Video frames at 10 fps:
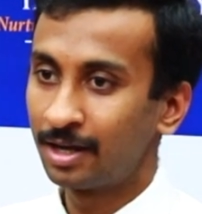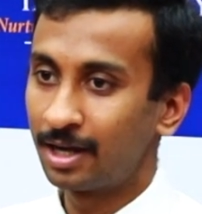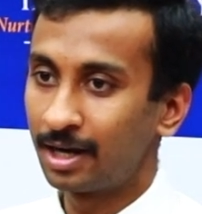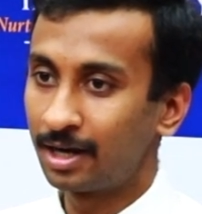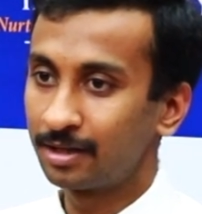
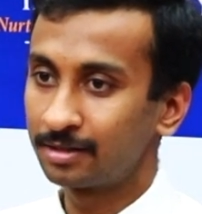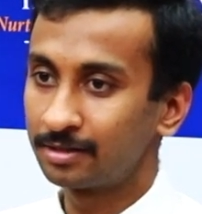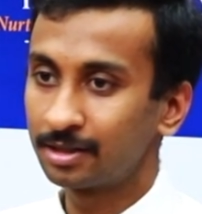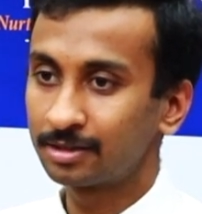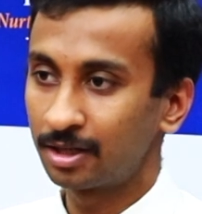And
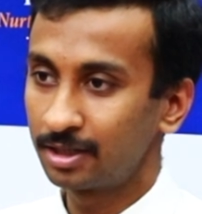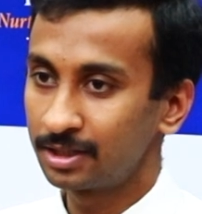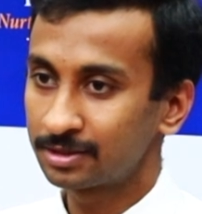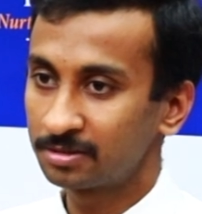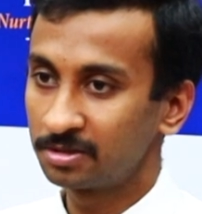the third
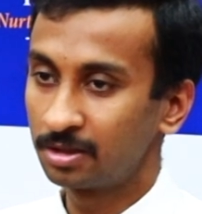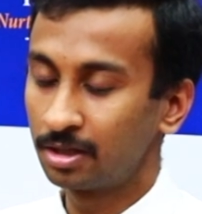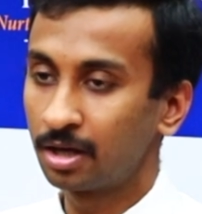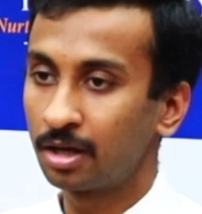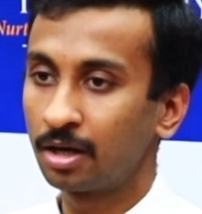is
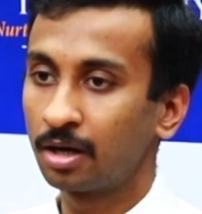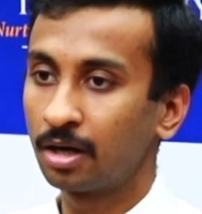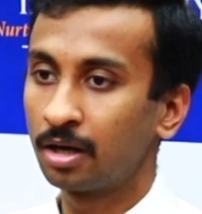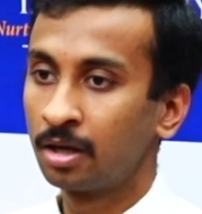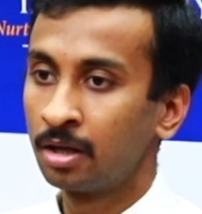the
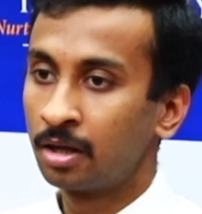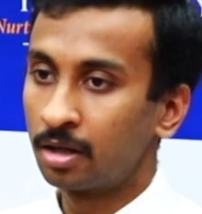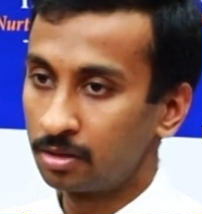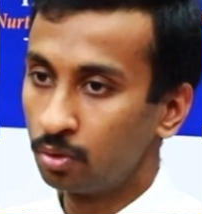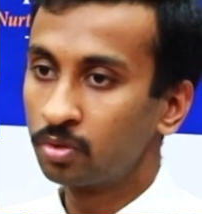
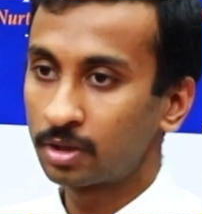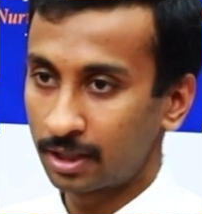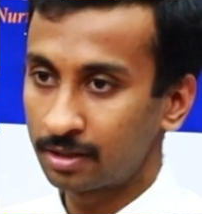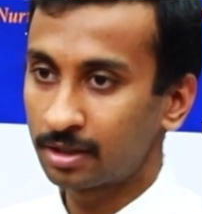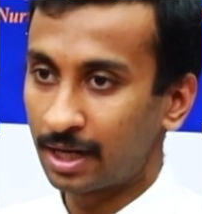
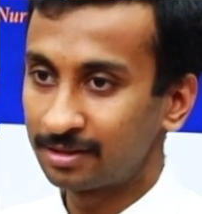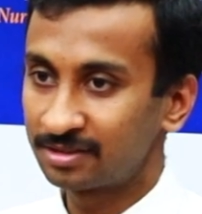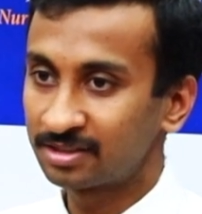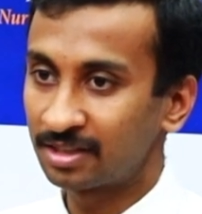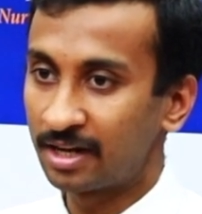Ukraine
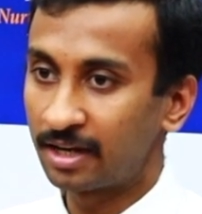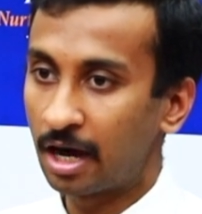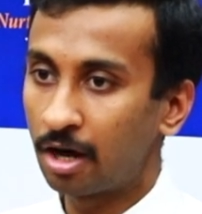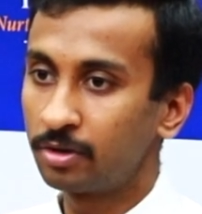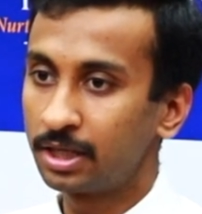crisis and
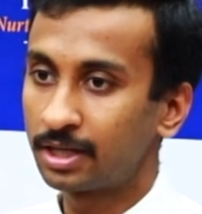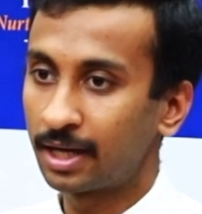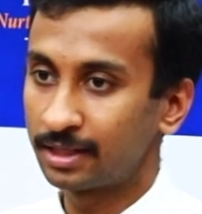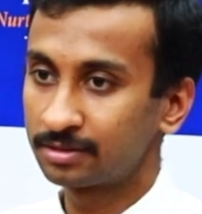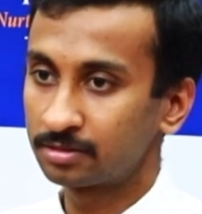how it
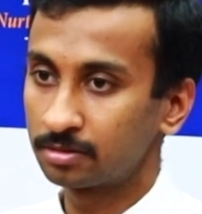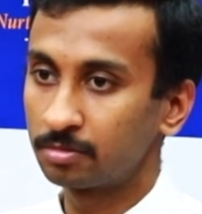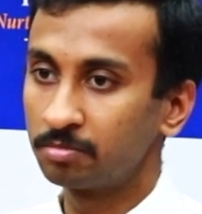has